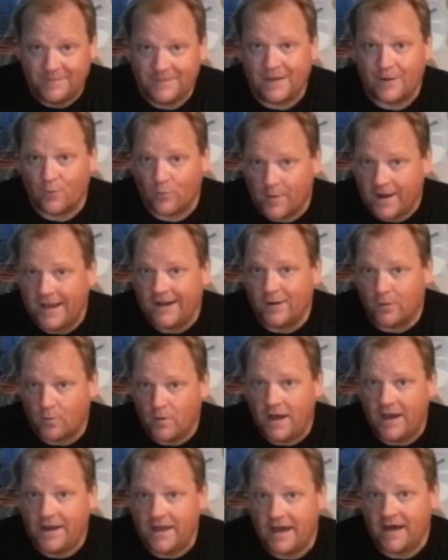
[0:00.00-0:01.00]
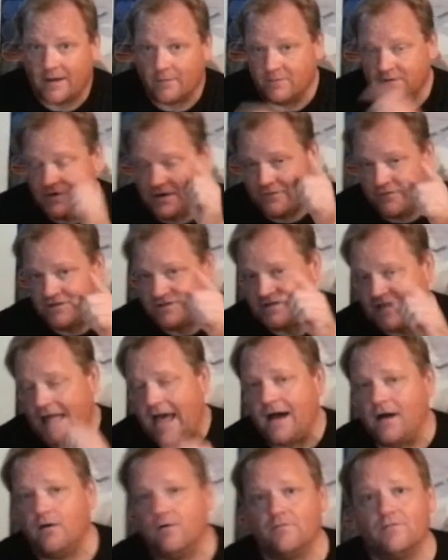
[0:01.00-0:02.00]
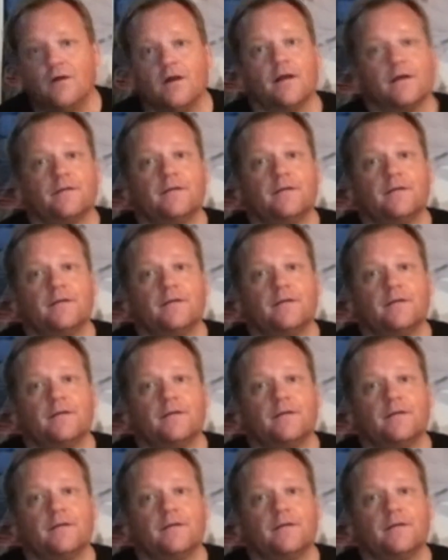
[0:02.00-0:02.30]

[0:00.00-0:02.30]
They ran it right at him. Different style of running.